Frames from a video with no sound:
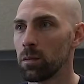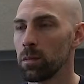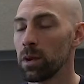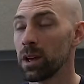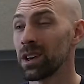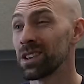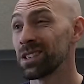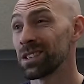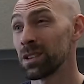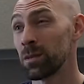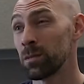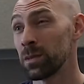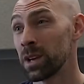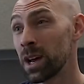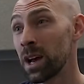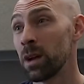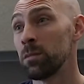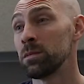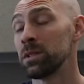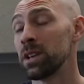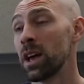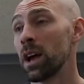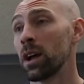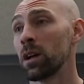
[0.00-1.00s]
because
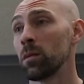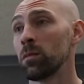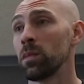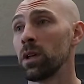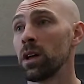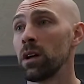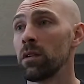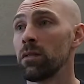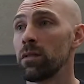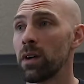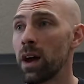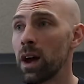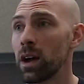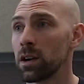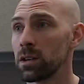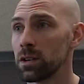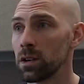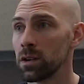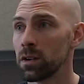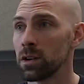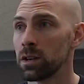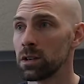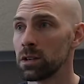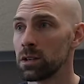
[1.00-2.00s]
sometimes that could play a
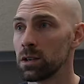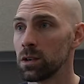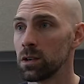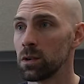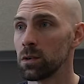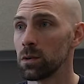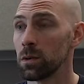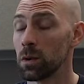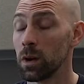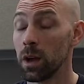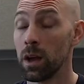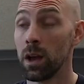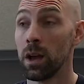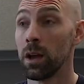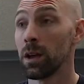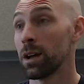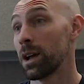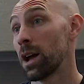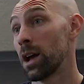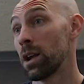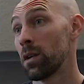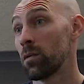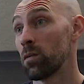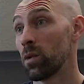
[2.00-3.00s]
factor into
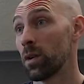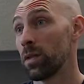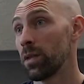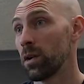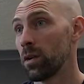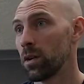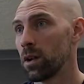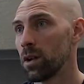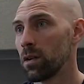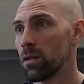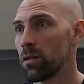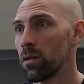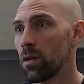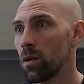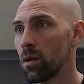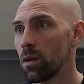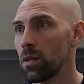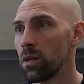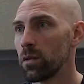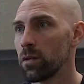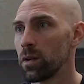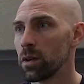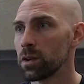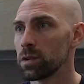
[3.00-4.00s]
kind of what they're here for
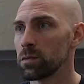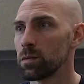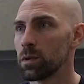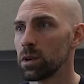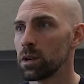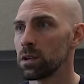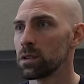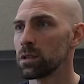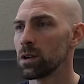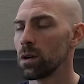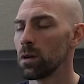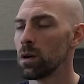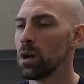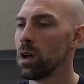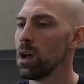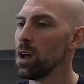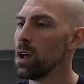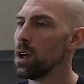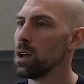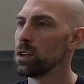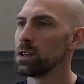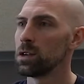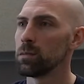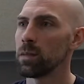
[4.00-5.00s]
in the first place. So,
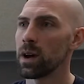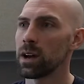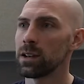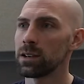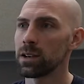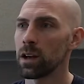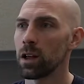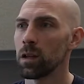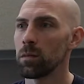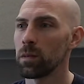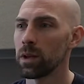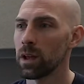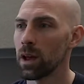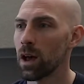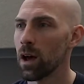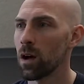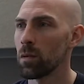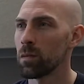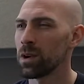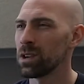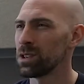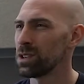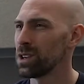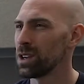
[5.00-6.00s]
do you mind telling me
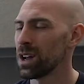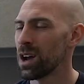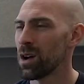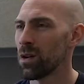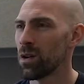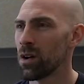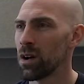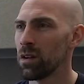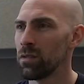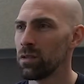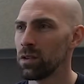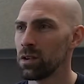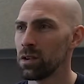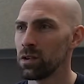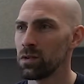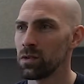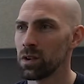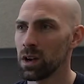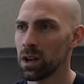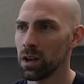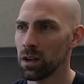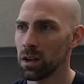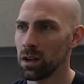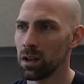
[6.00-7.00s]
how much and how often you
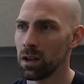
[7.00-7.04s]
drink?